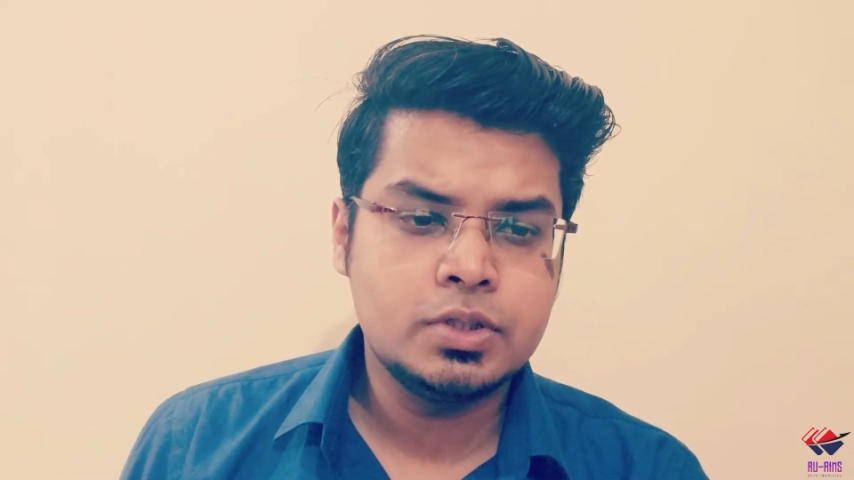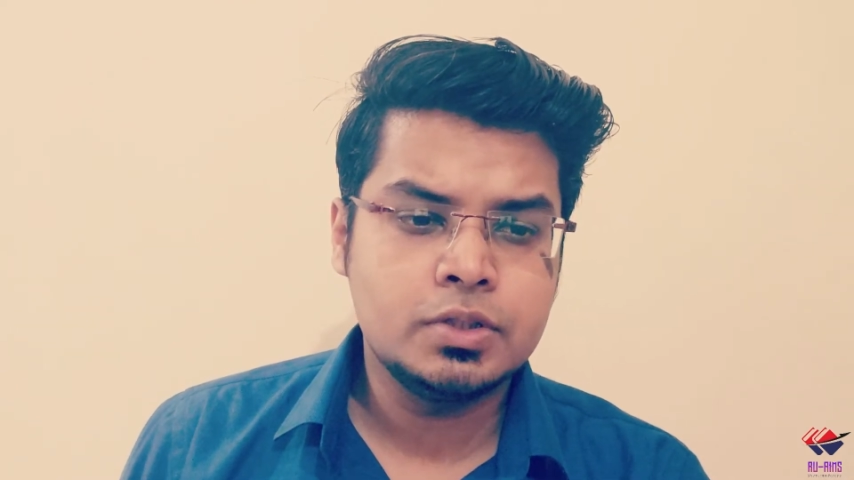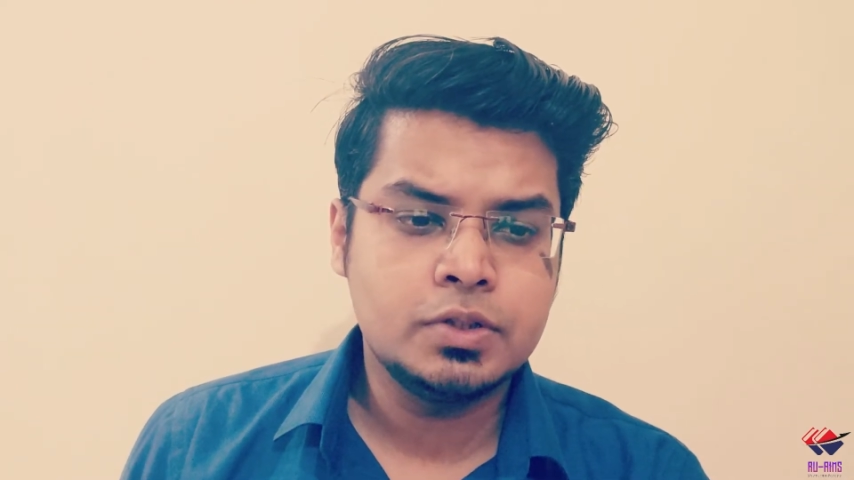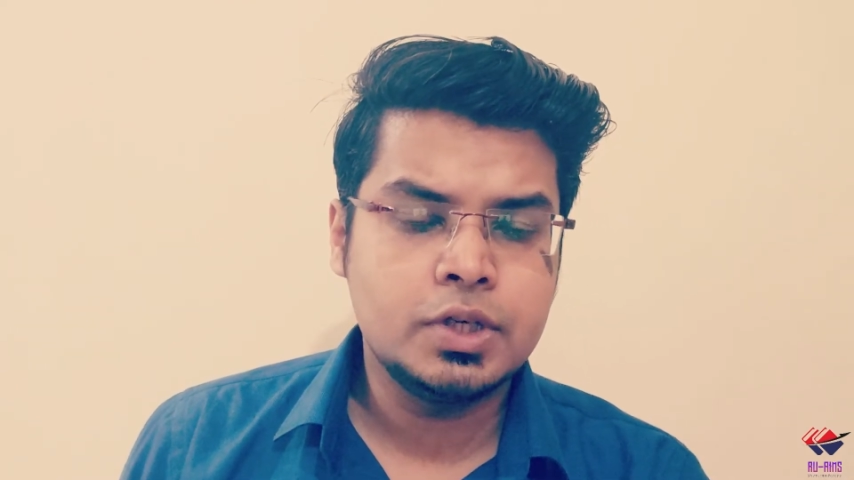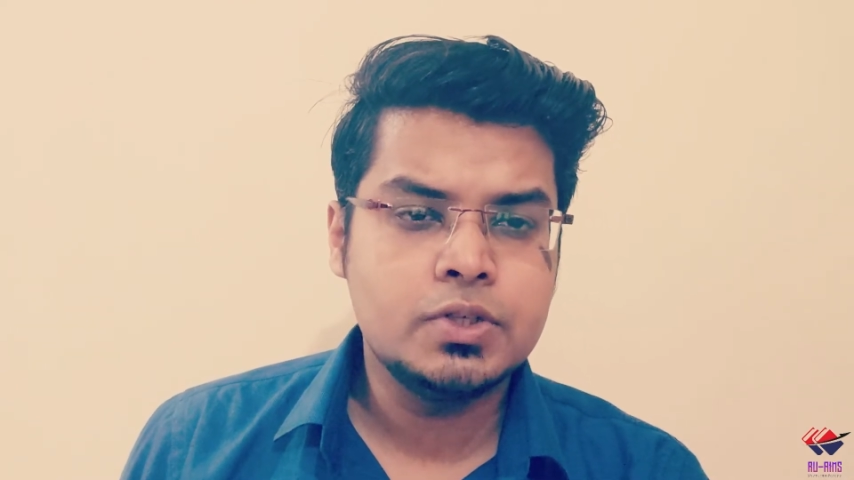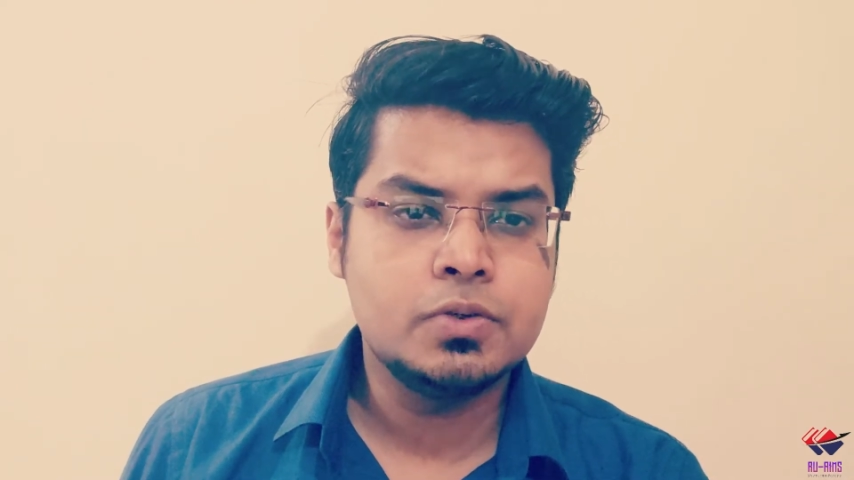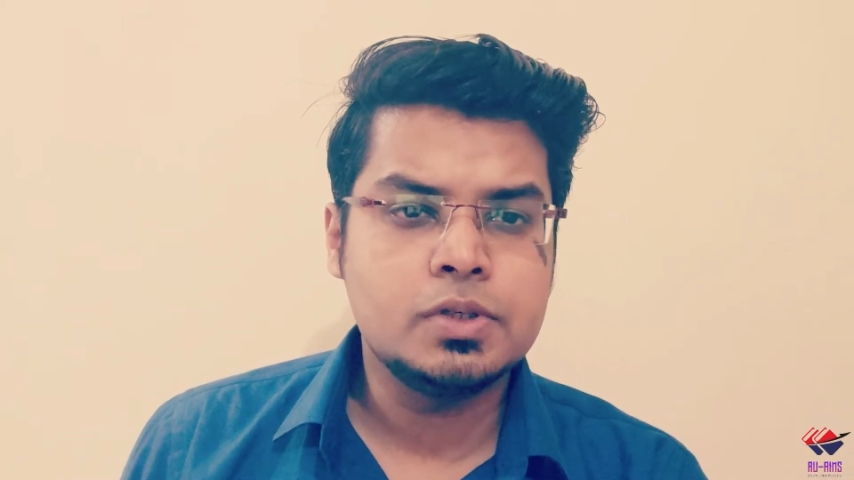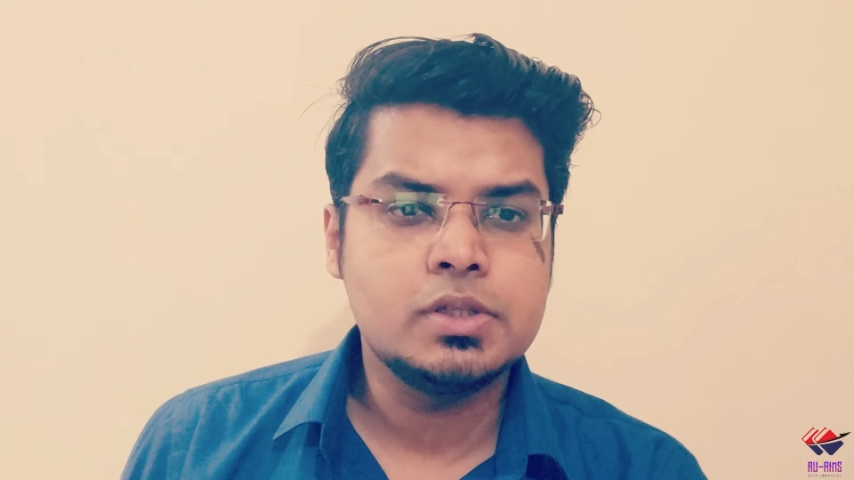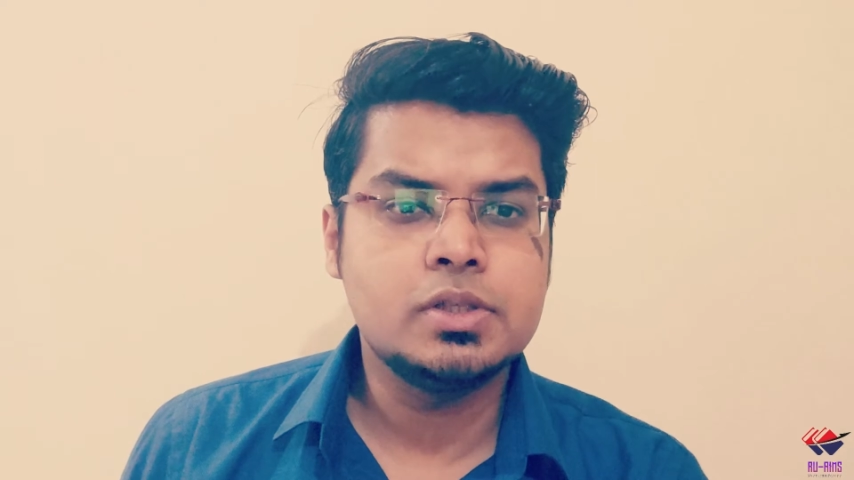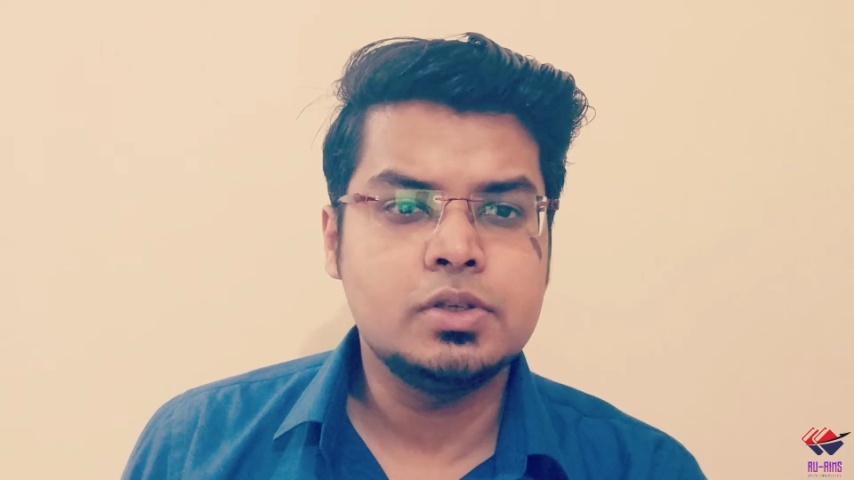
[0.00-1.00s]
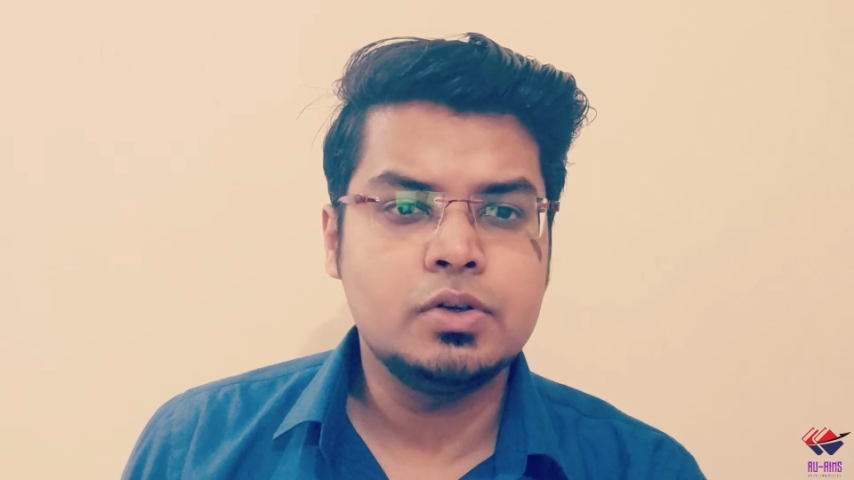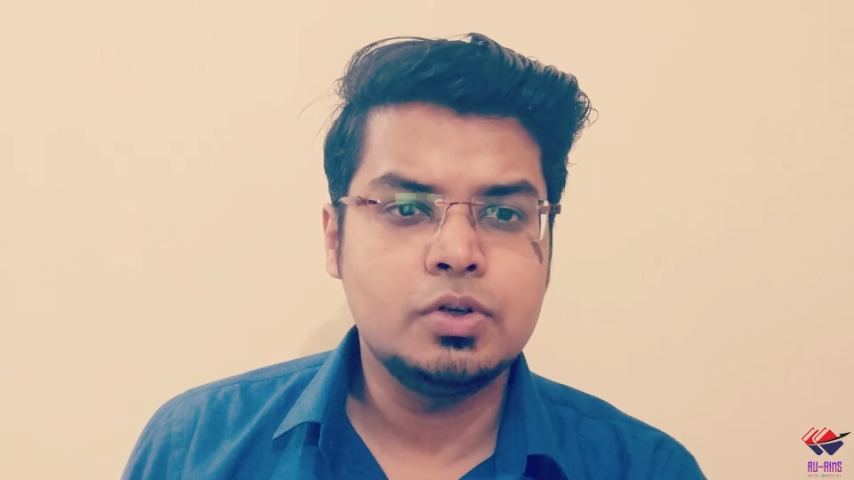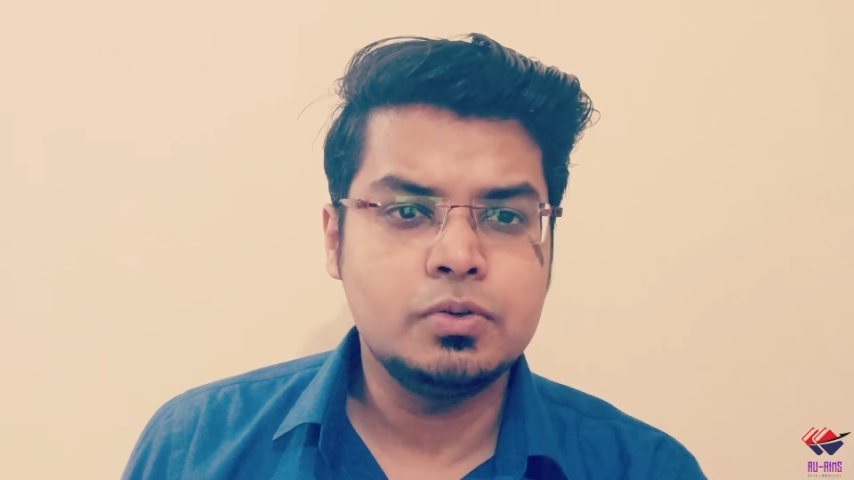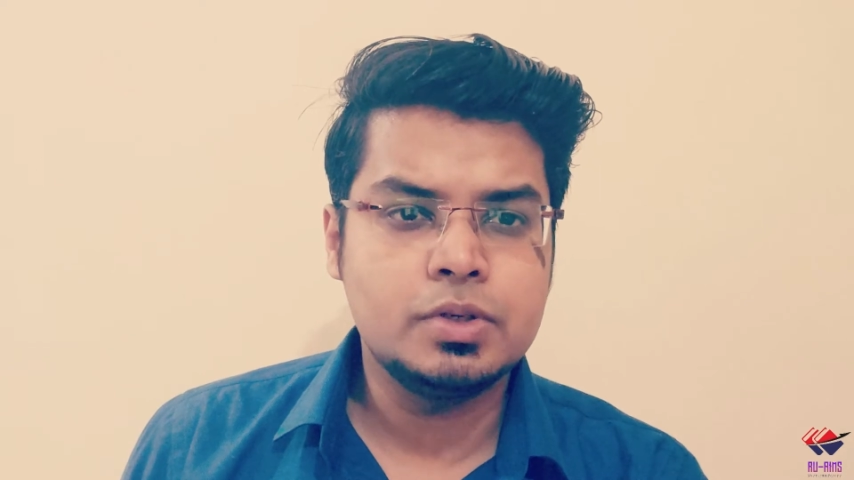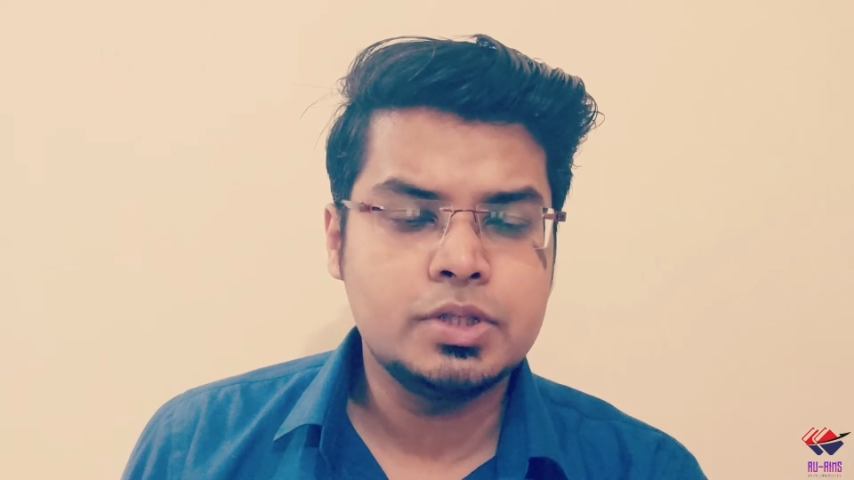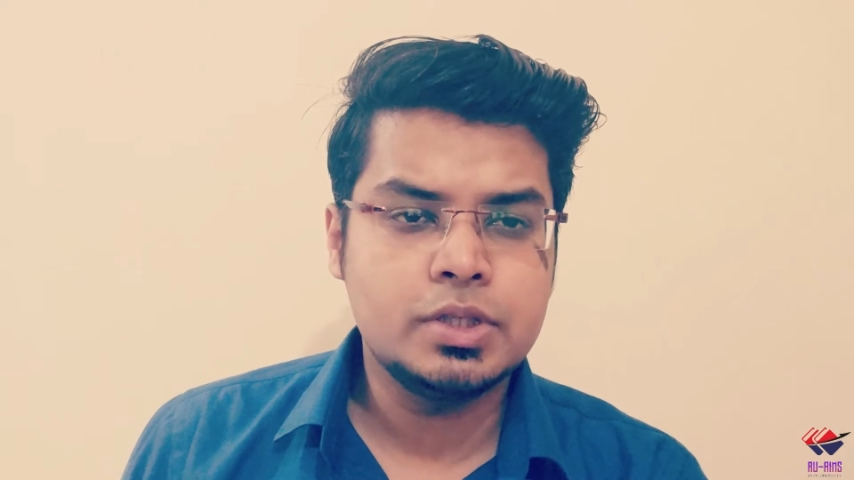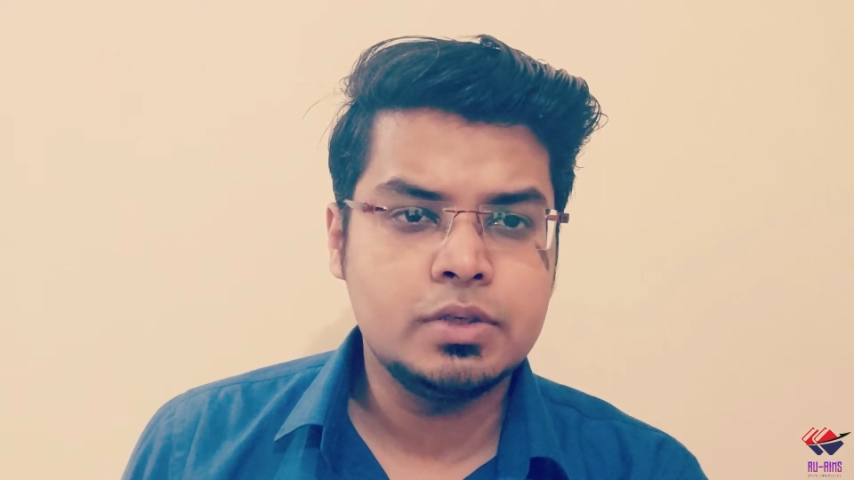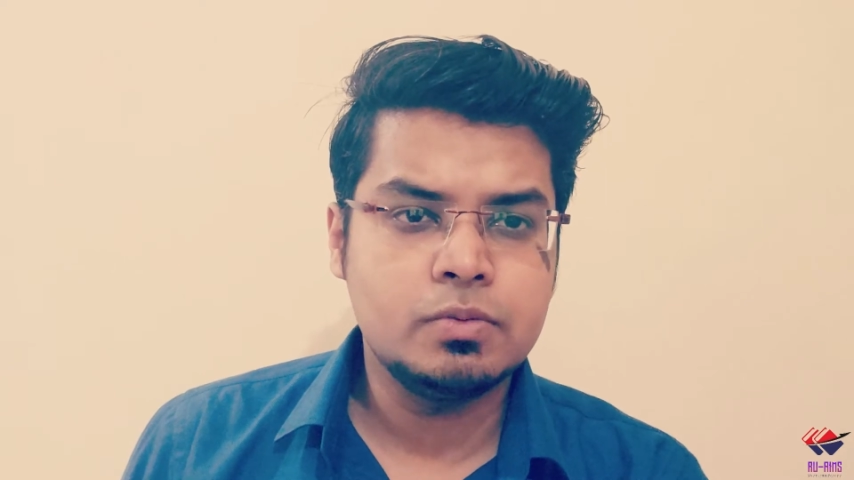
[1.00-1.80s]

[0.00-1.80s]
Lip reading: insurance your university